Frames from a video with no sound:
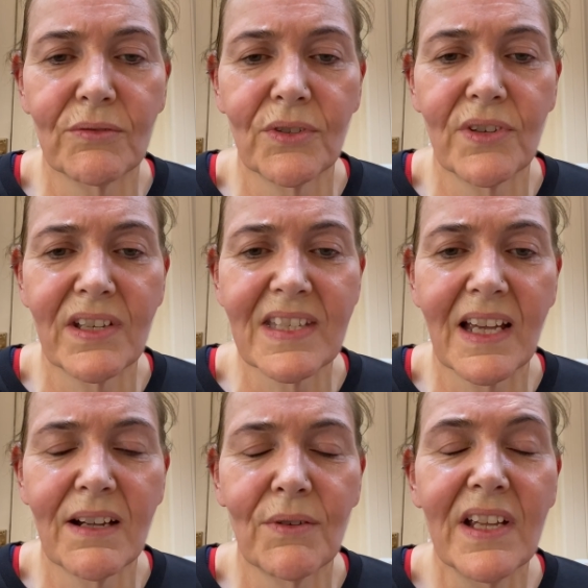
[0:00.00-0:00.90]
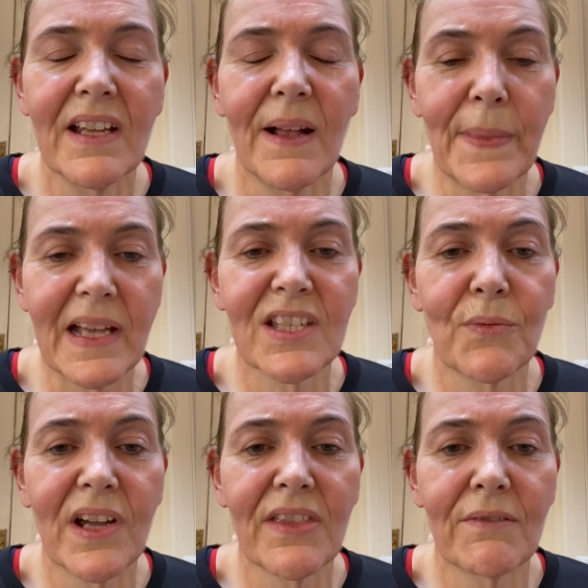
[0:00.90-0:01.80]
noise out, and that's
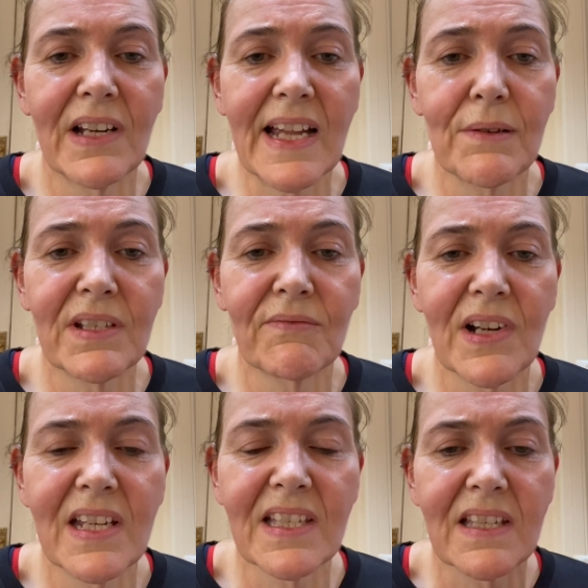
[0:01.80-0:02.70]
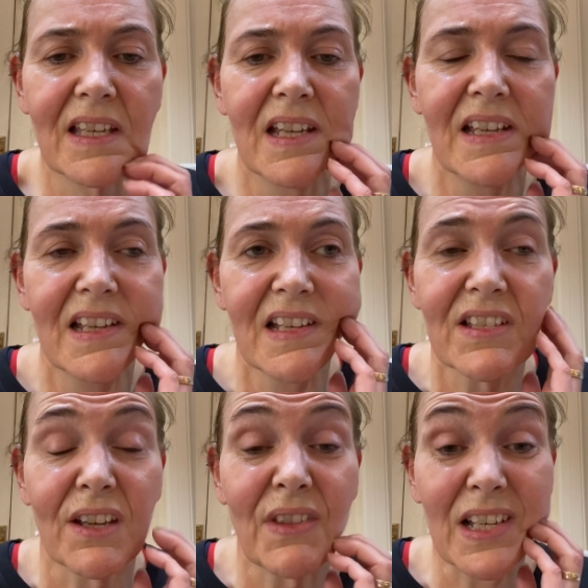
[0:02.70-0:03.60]
why they're allowed in races.
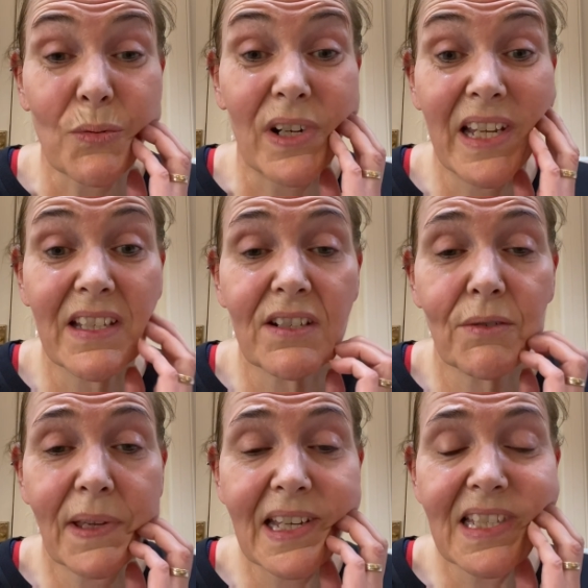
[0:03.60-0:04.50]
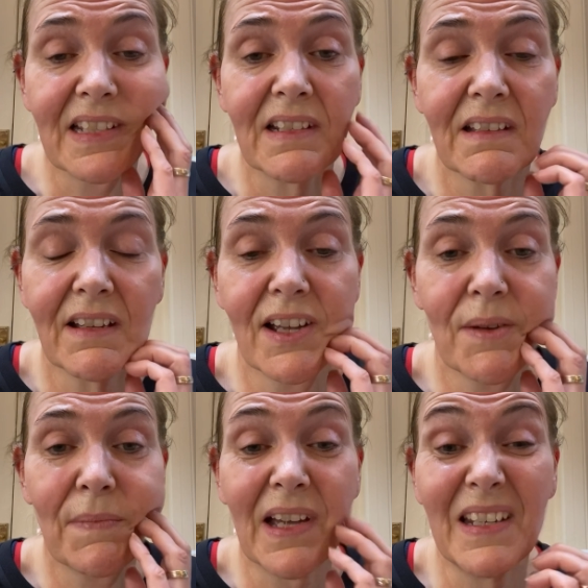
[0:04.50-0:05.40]
So that's what I ended up getting.
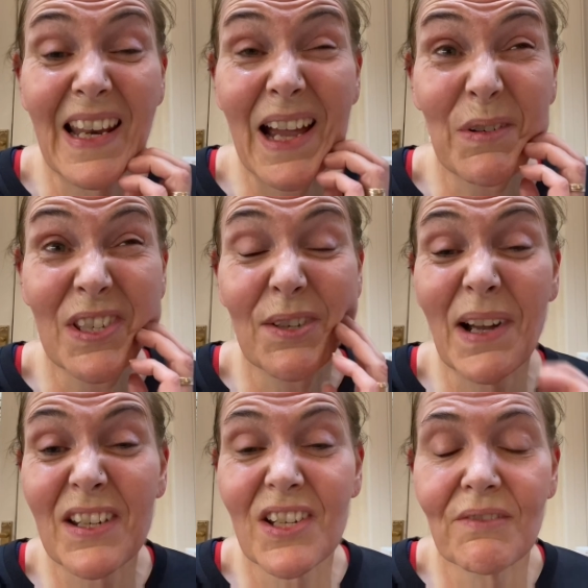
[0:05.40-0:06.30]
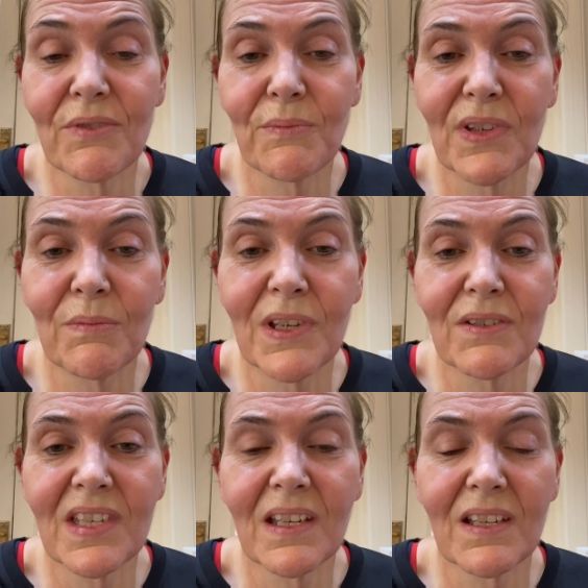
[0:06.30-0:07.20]
And now I do actually run with
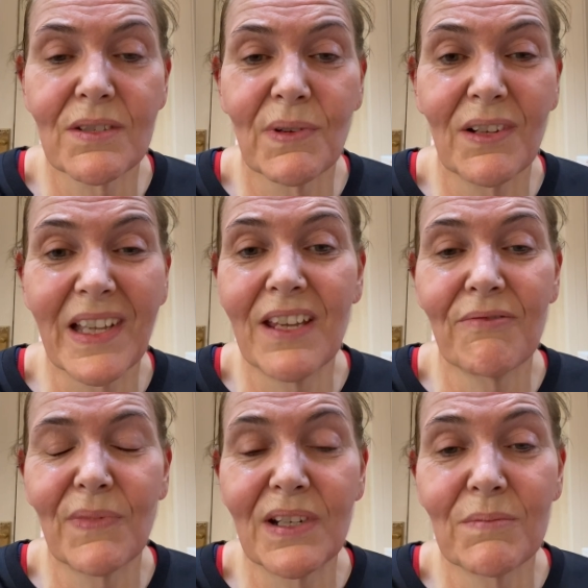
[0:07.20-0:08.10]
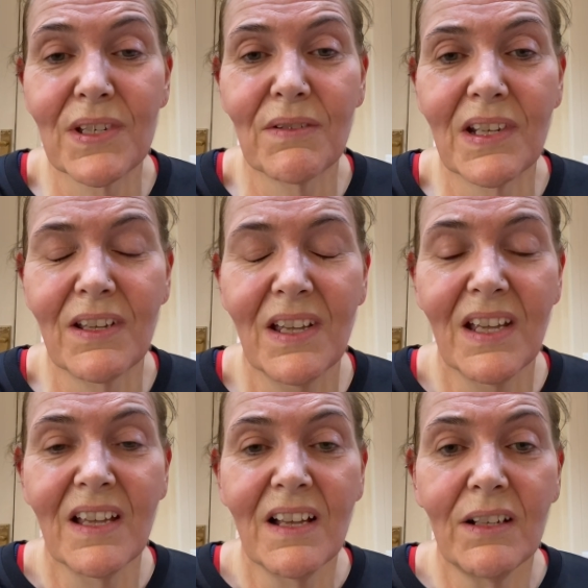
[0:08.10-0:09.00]
music as well. Even when I'm doing a
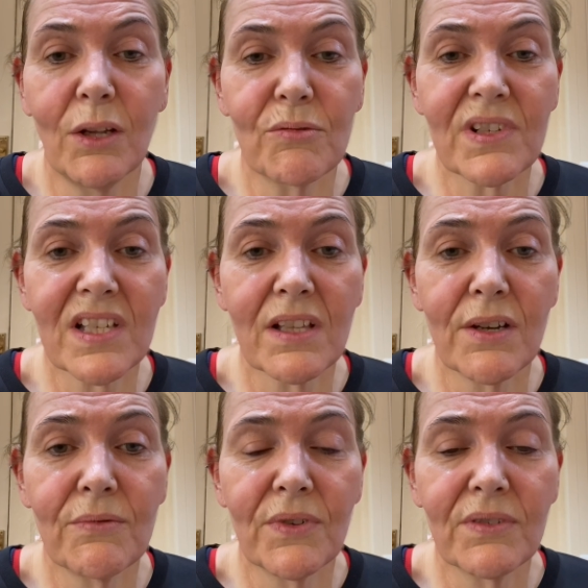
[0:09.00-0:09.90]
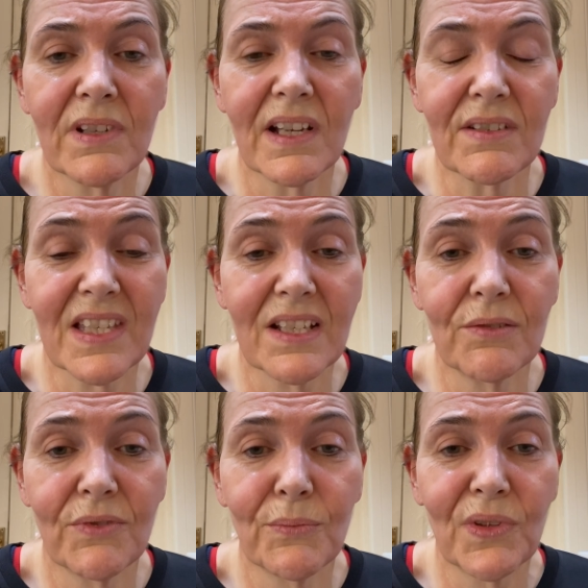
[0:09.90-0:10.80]
long, slow run, I'll still
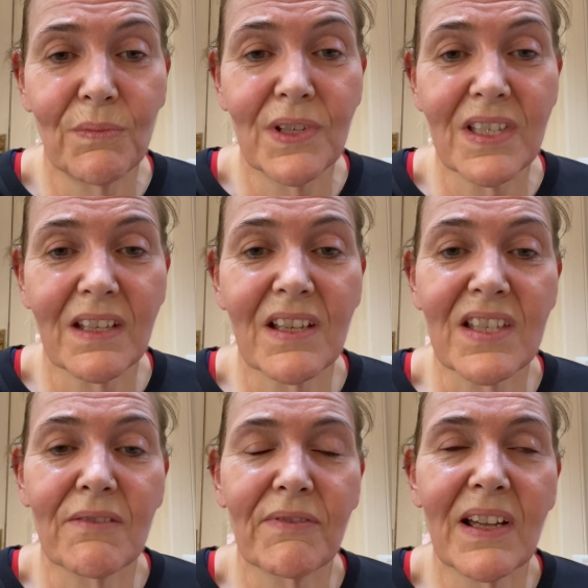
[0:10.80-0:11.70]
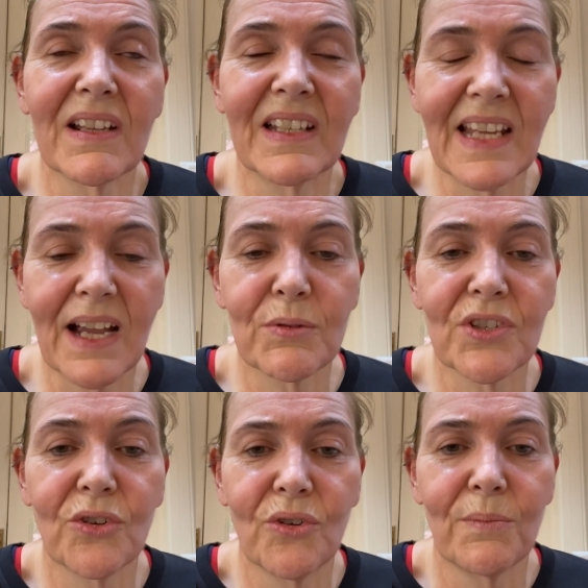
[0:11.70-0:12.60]
run with music because I've now
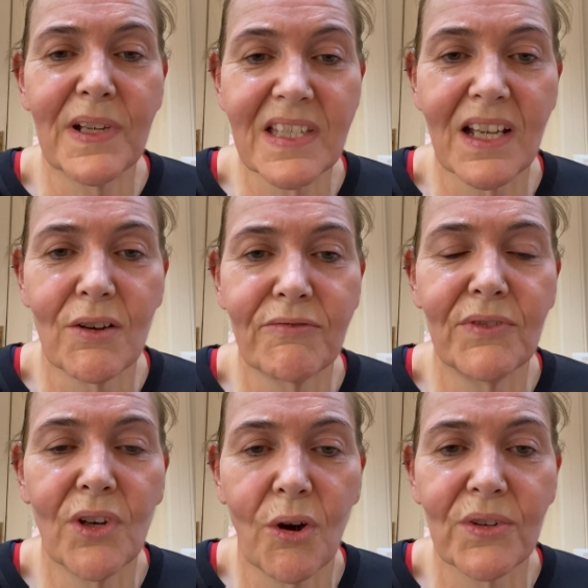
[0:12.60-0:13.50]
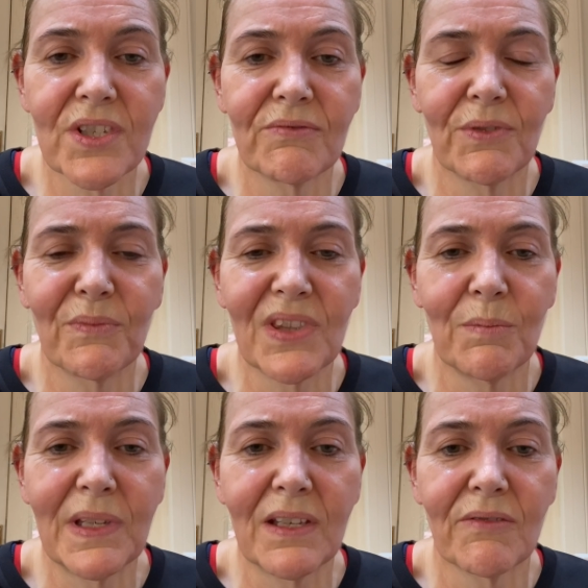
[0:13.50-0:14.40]
taught myself not to run with the
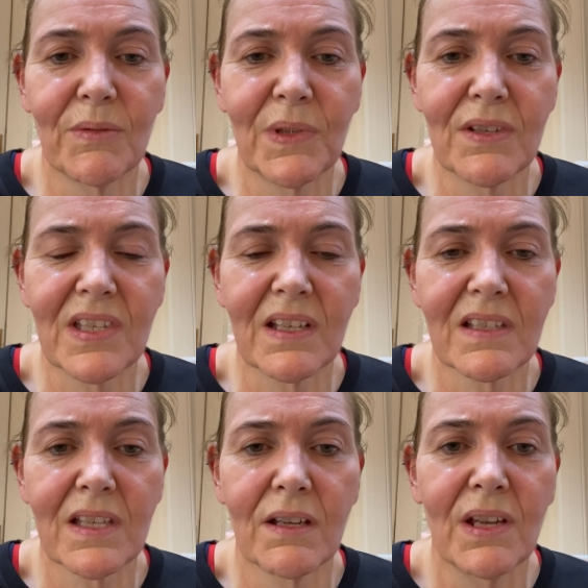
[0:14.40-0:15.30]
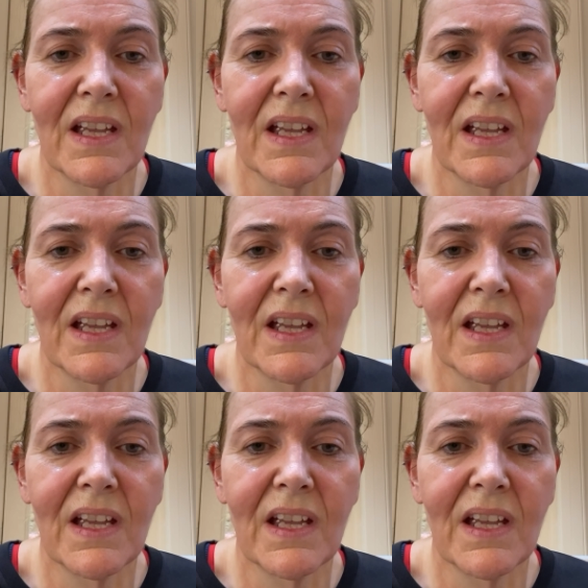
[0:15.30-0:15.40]
beat of the music. So